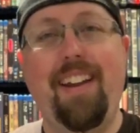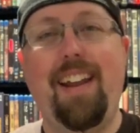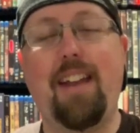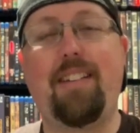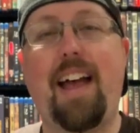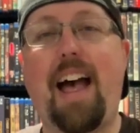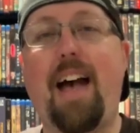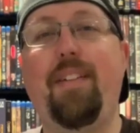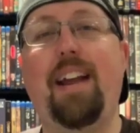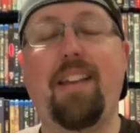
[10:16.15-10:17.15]
And to
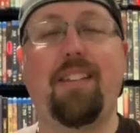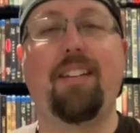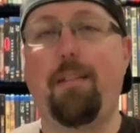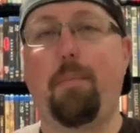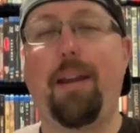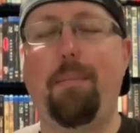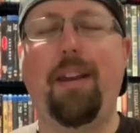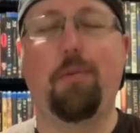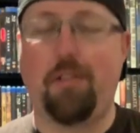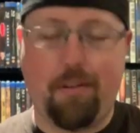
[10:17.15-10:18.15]
have it as a display
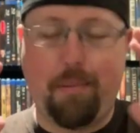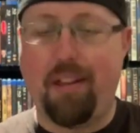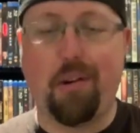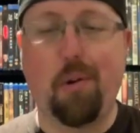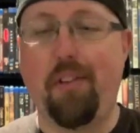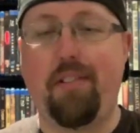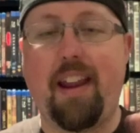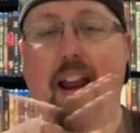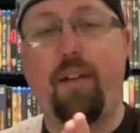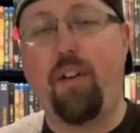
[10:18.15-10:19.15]
piece would just be the coolest
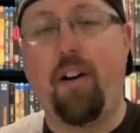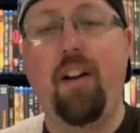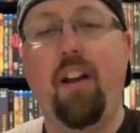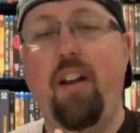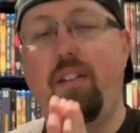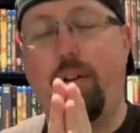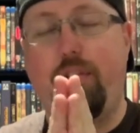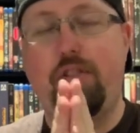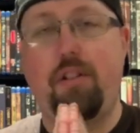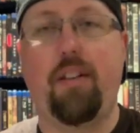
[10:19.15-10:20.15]
thing ever. So
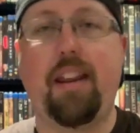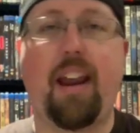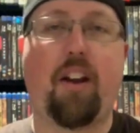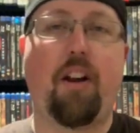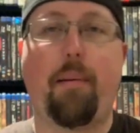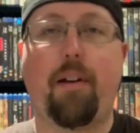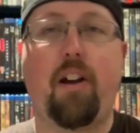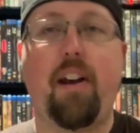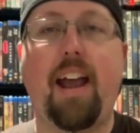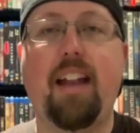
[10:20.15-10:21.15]
for sure, the
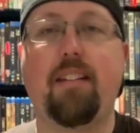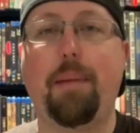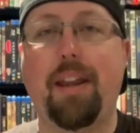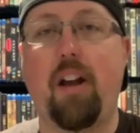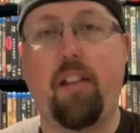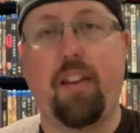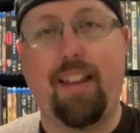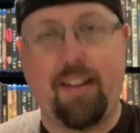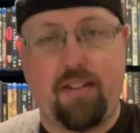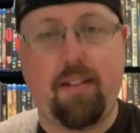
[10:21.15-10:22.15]
Necronomicon had to be on the
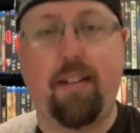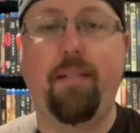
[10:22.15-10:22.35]
list.